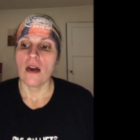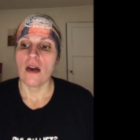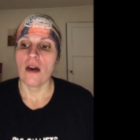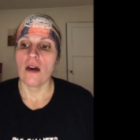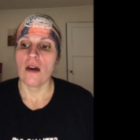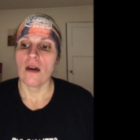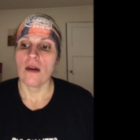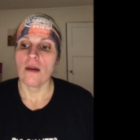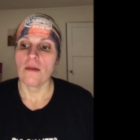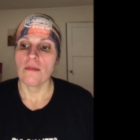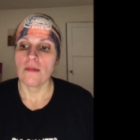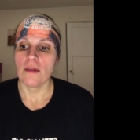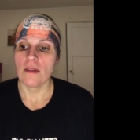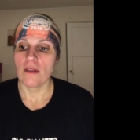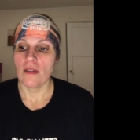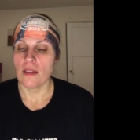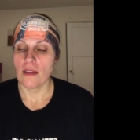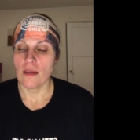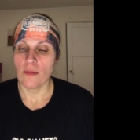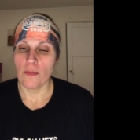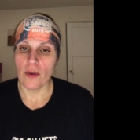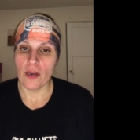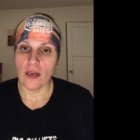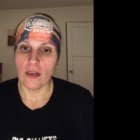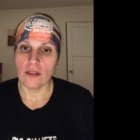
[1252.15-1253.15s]
Um, click
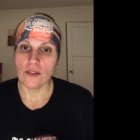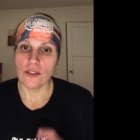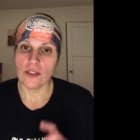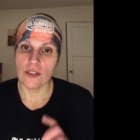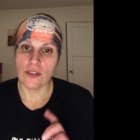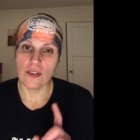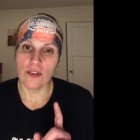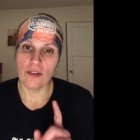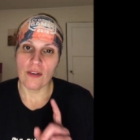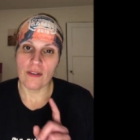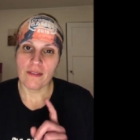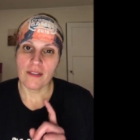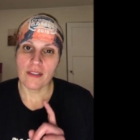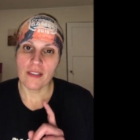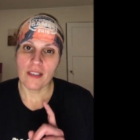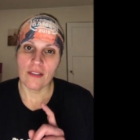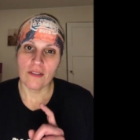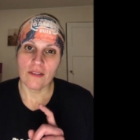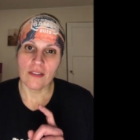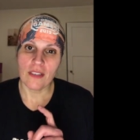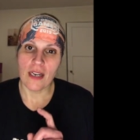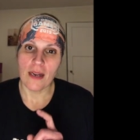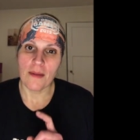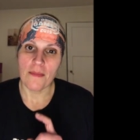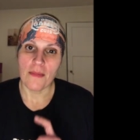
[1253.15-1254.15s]
the bell so you know every
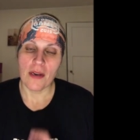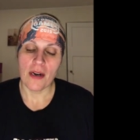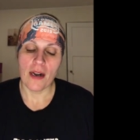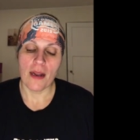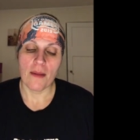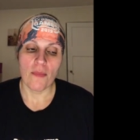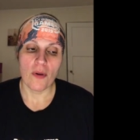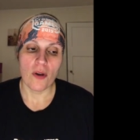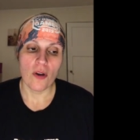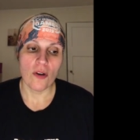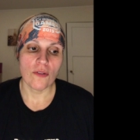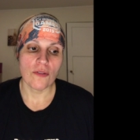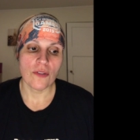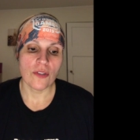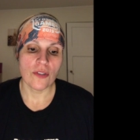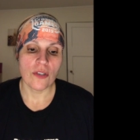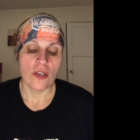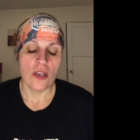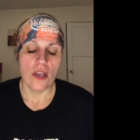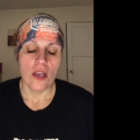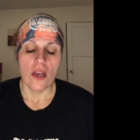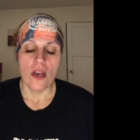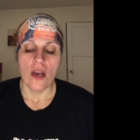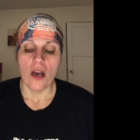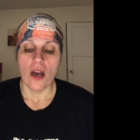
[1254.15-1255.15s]
single time that I post.
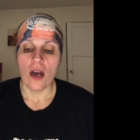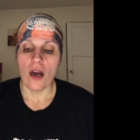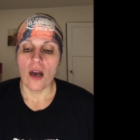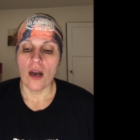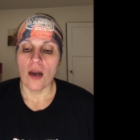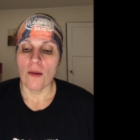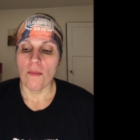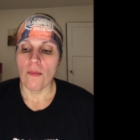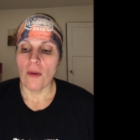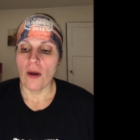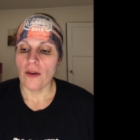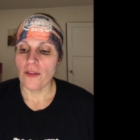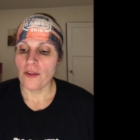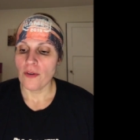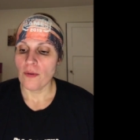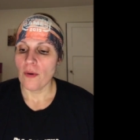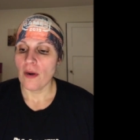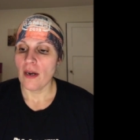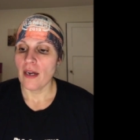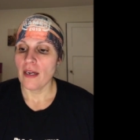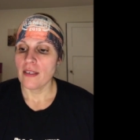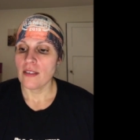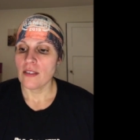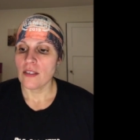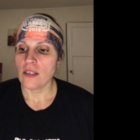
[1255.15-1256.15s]
Um,
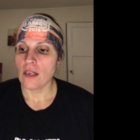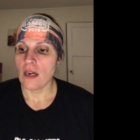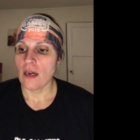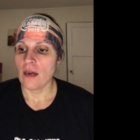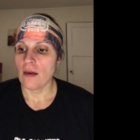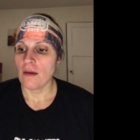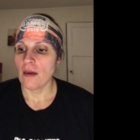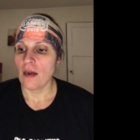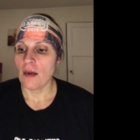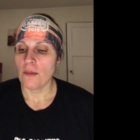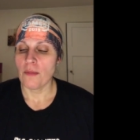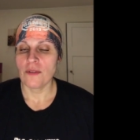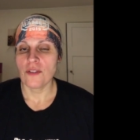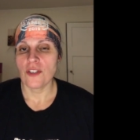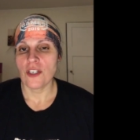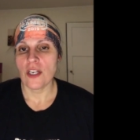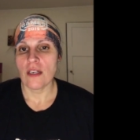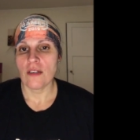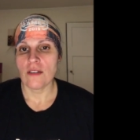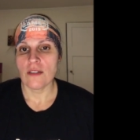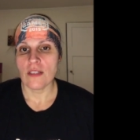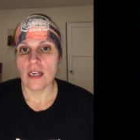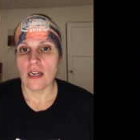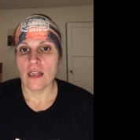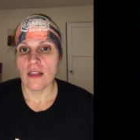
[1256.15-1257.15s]
otherwise, uh, a couple of
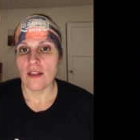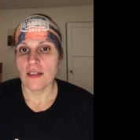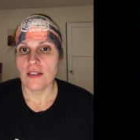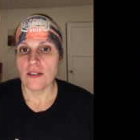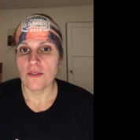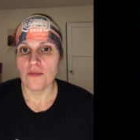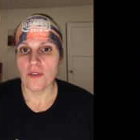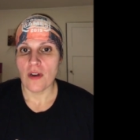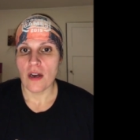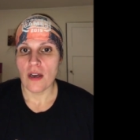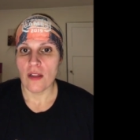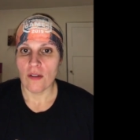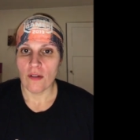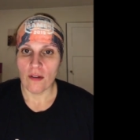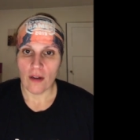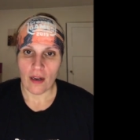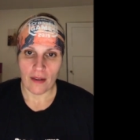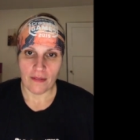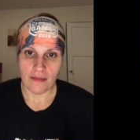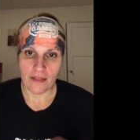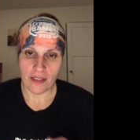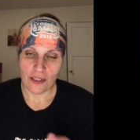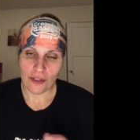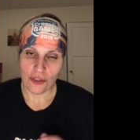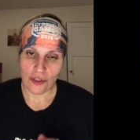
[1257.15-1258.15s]
channels that I like to follow
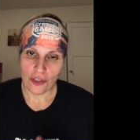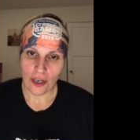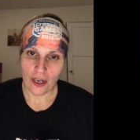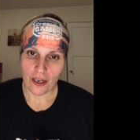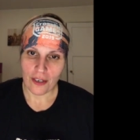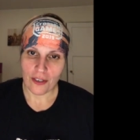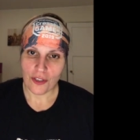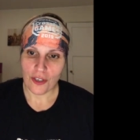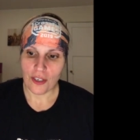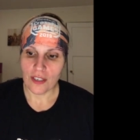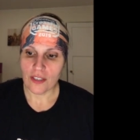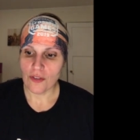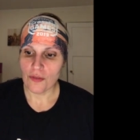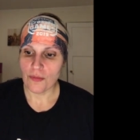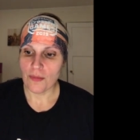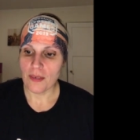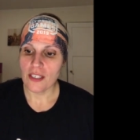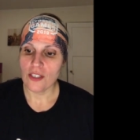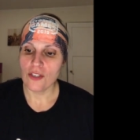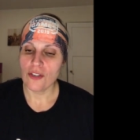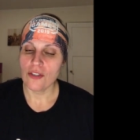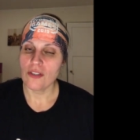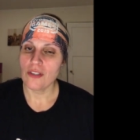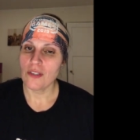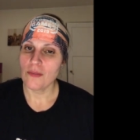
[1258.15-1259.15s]
obviously, Shakara
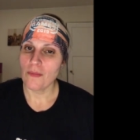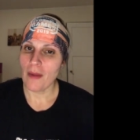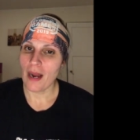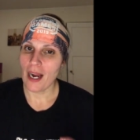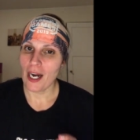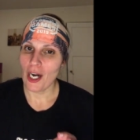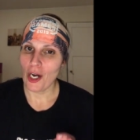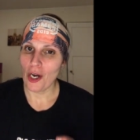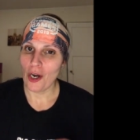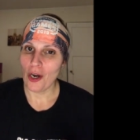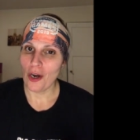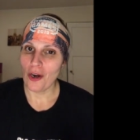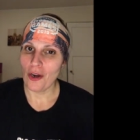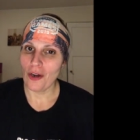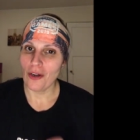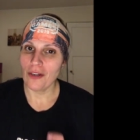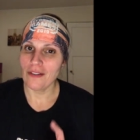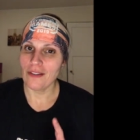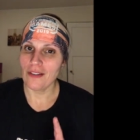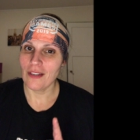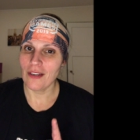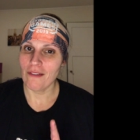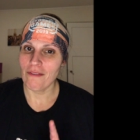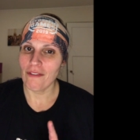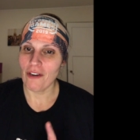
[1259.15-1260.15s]
Transformations, my
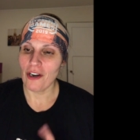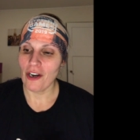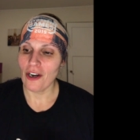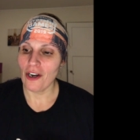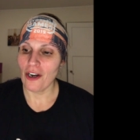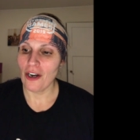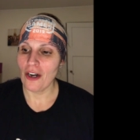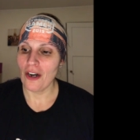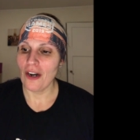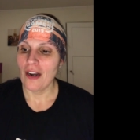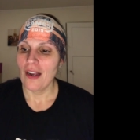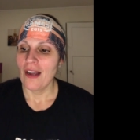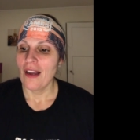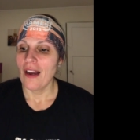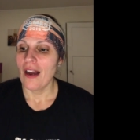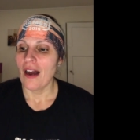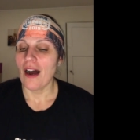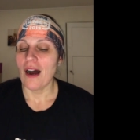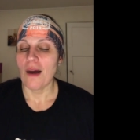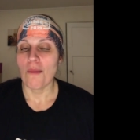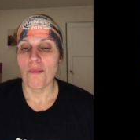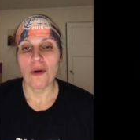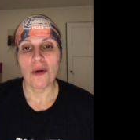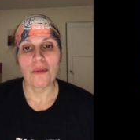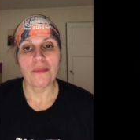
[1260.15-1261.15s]
girl, love her,
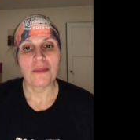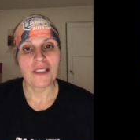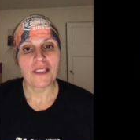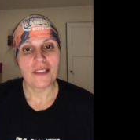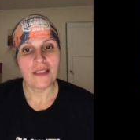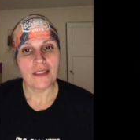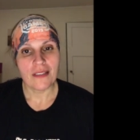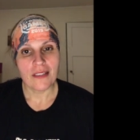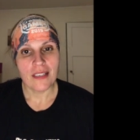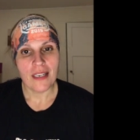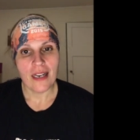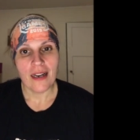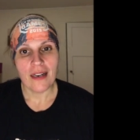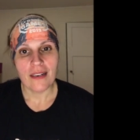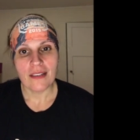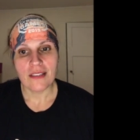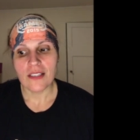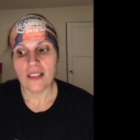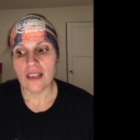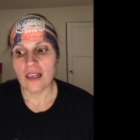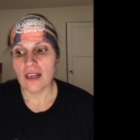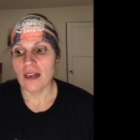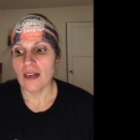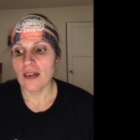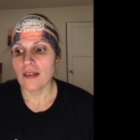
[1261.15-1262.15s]
uh, Pulpy Syntax
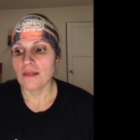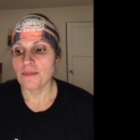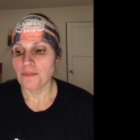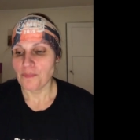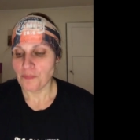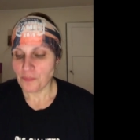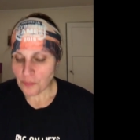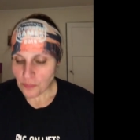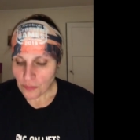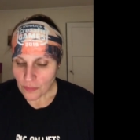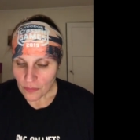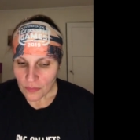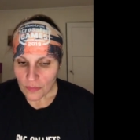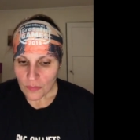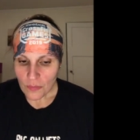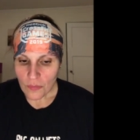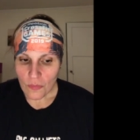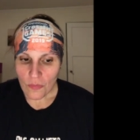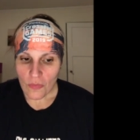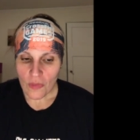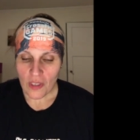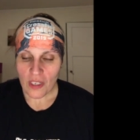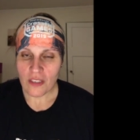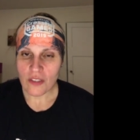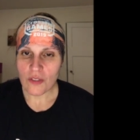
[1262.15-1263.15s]
um,
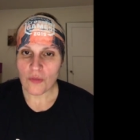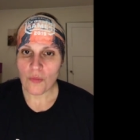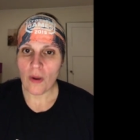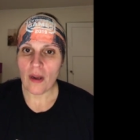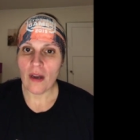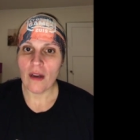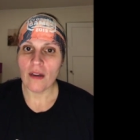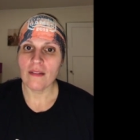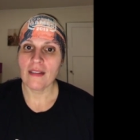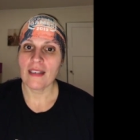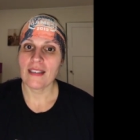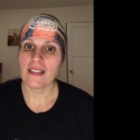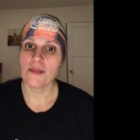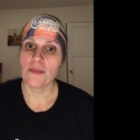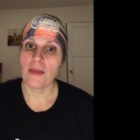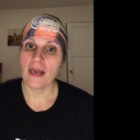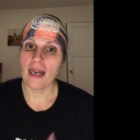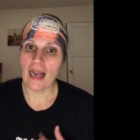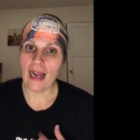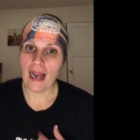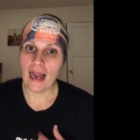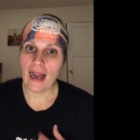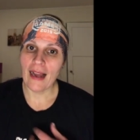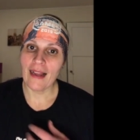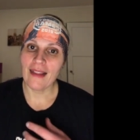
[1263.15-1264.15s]
as well. That's my
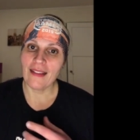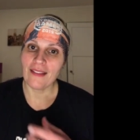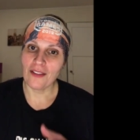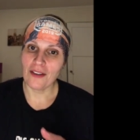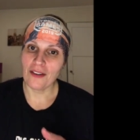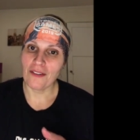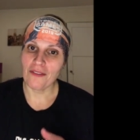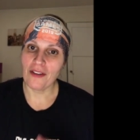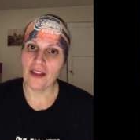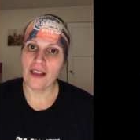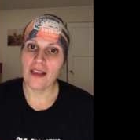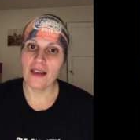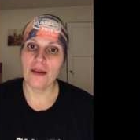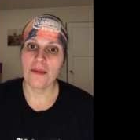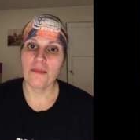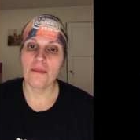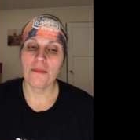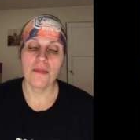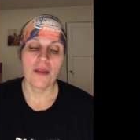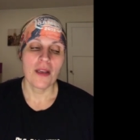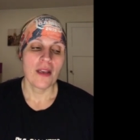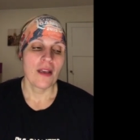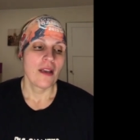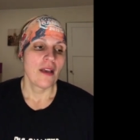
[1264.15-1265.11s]
guy, love him.